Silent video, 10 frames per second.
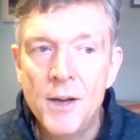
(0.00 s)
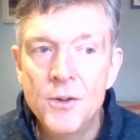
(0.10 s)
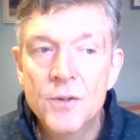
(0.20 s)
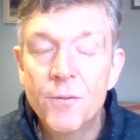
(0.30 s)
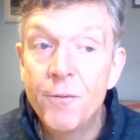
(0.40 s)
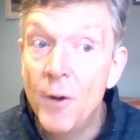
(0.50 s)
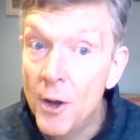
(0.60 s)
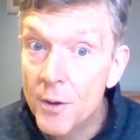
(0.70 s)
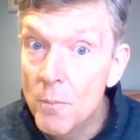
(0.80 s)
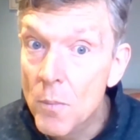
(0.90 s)
And
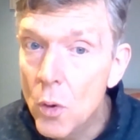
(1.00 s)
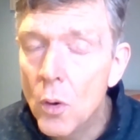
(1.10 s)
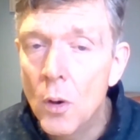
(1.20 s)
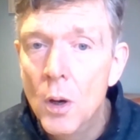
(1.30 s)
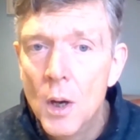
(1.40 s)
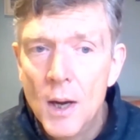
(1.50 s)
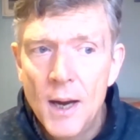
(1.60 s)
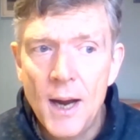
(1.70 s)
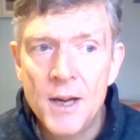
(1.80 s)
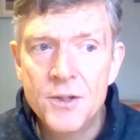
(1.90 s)
furthermore,
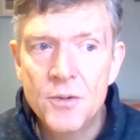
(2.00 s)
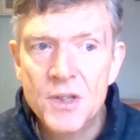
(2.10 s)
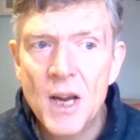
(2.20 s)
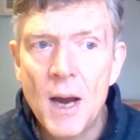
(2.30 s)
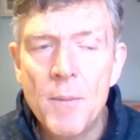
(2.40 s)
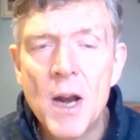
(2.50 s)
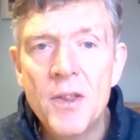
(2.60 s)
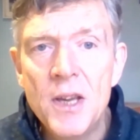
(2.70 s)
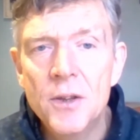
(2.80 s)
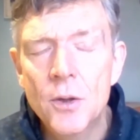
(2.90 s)
as you say, I
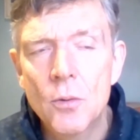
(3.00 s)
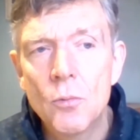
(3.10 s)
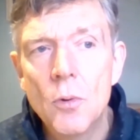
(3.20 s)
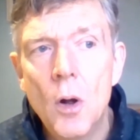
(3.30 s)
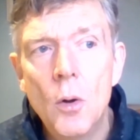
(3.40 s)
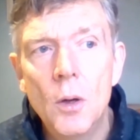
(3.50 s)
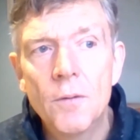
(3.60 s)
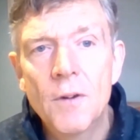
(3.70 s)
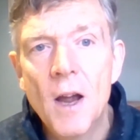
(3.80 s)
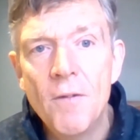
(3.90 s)
mean, I think that the
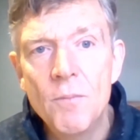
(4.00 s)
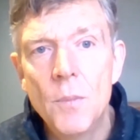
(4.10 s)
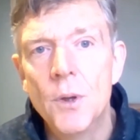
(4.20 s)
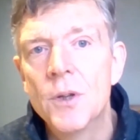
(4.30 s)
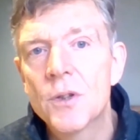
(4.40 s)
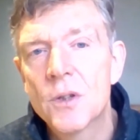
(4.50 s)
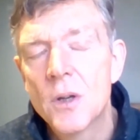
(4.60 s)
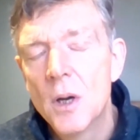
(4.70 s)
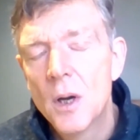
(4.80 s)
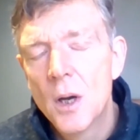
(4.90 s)
role of
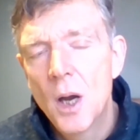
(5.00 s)
government